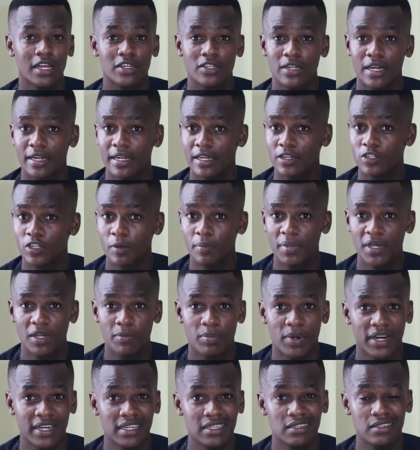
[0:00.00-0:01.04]
an ectopic
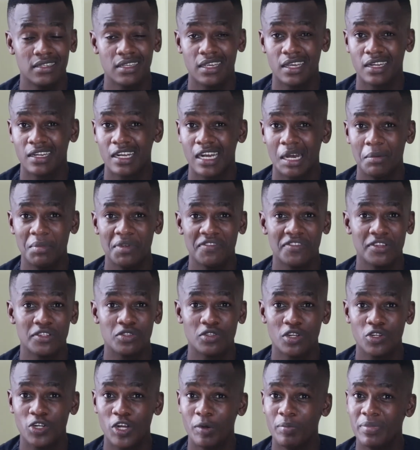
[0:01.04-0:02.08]
pregnancy can come. If it's
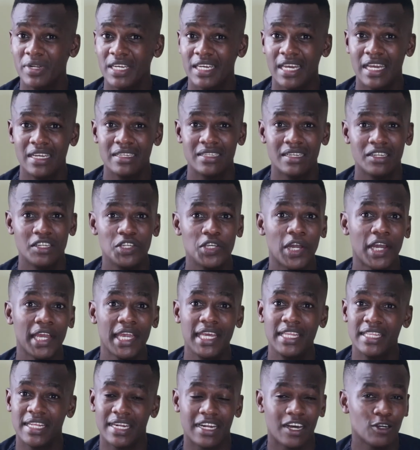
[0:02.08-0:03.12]
not complicated, you're in
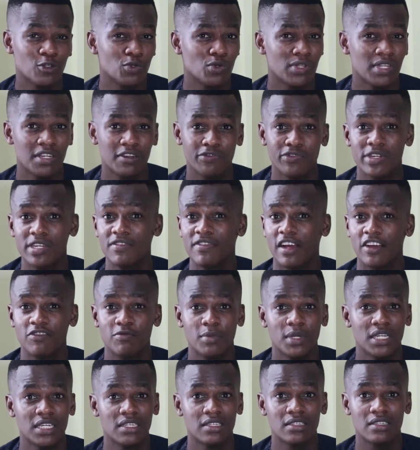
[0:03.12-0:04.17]
and out within 45
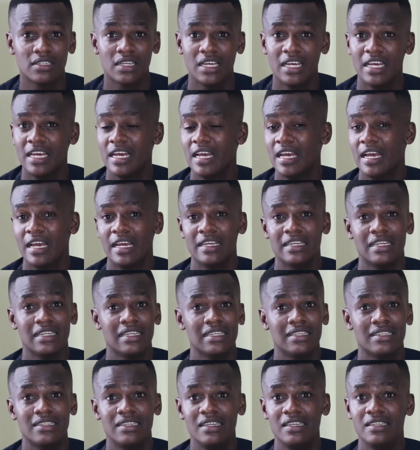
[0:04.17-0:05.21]
minutes.
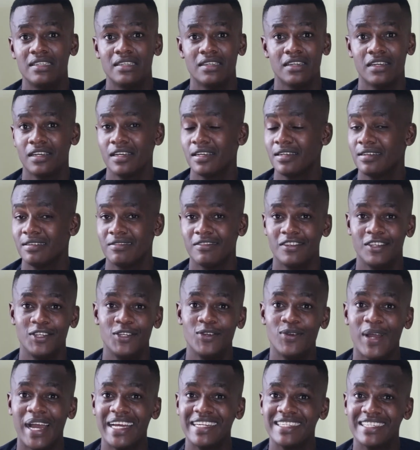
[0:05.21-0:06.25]
Caesar,
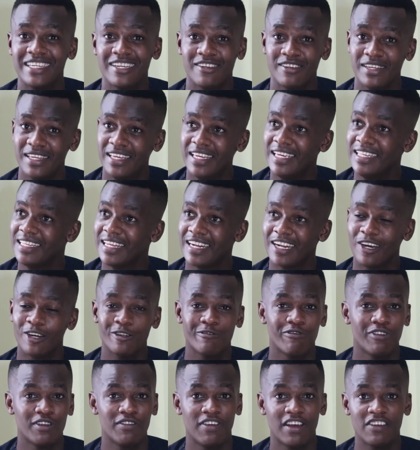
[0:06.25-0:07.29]
you enter in and out
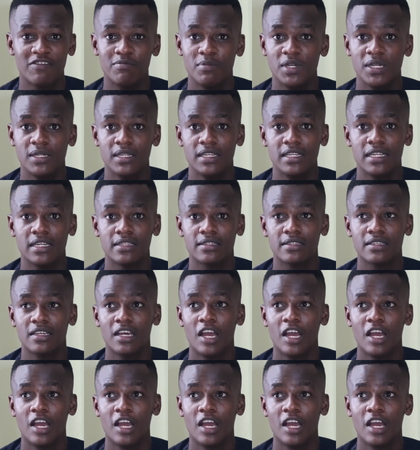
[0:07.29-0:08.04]
45 minutes.